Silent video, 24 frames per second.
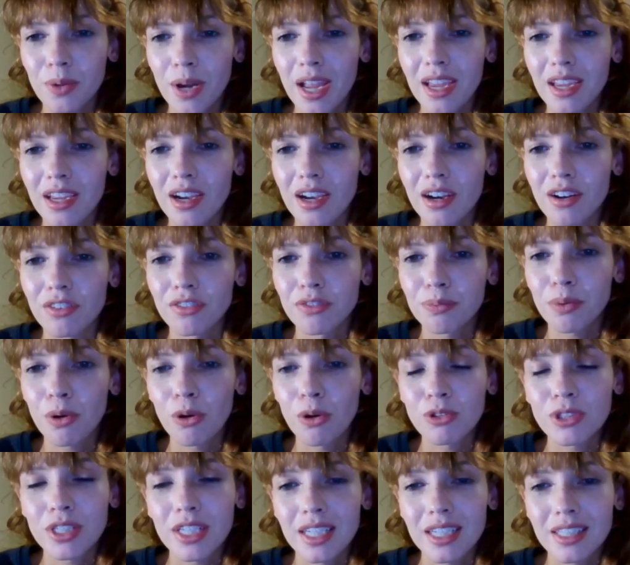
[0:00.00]
way of
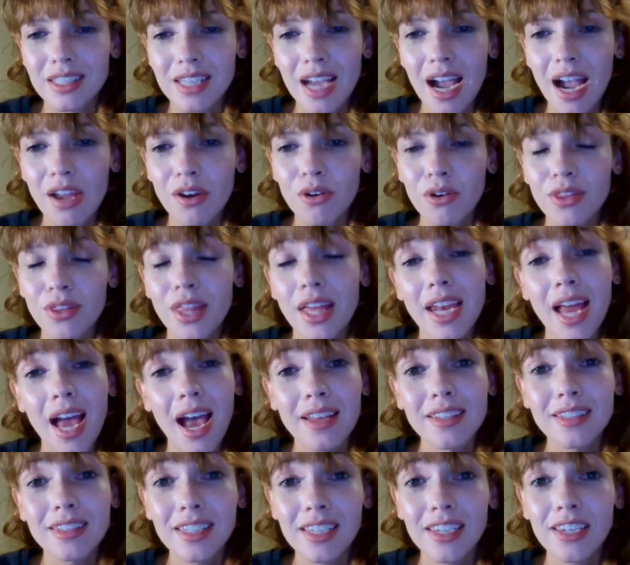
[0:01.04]
posting in a title that
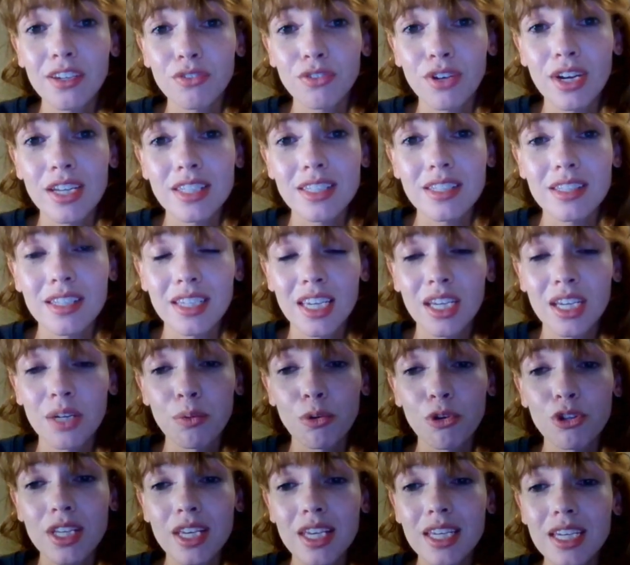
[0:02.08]
has key phrases and
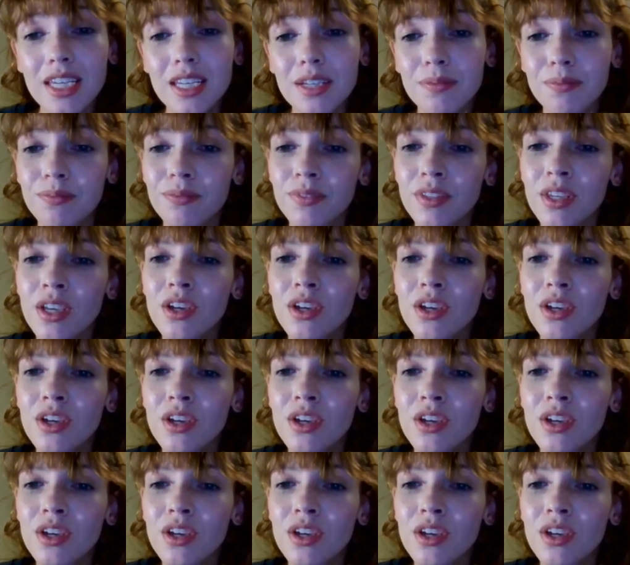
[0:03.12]
keywords in it.